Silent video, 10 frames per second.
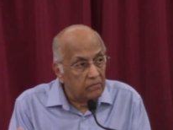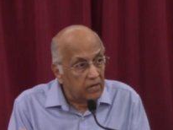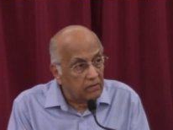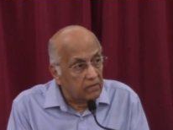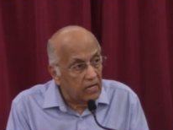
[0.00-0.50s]
the
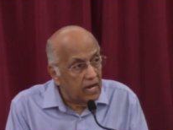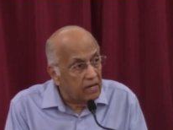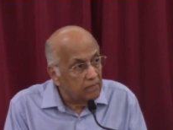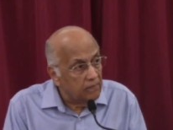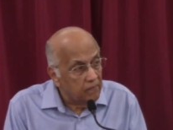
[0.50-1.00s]
blood of the
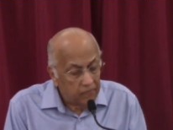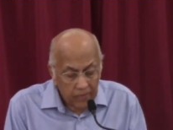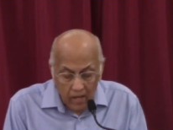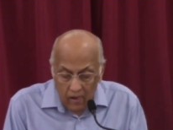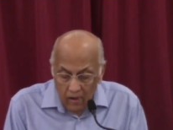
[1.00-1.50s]
Lamb.
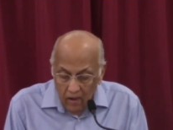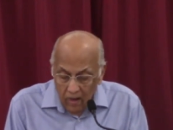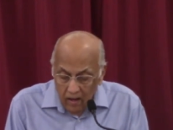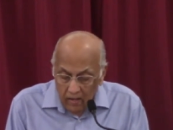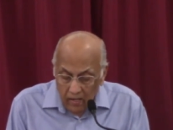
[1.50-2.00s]

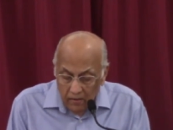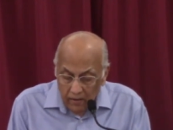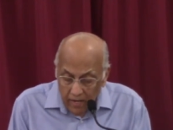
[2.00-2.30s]
I need to